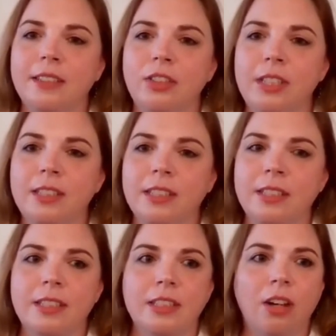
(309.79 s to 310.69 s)
Jesus
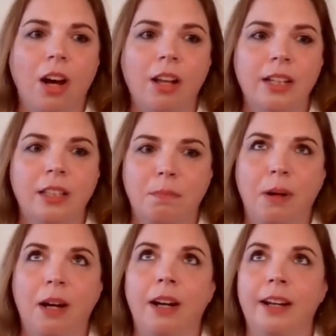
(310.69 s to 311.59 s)
is calling
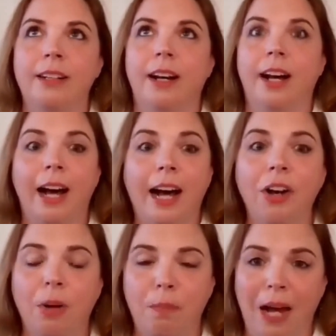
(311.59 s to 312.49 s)
upon a
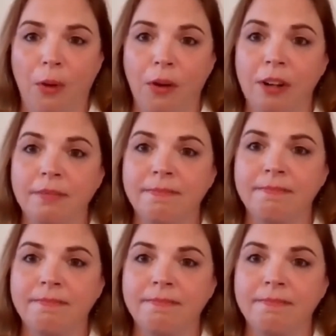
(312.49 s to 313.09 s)
higher power.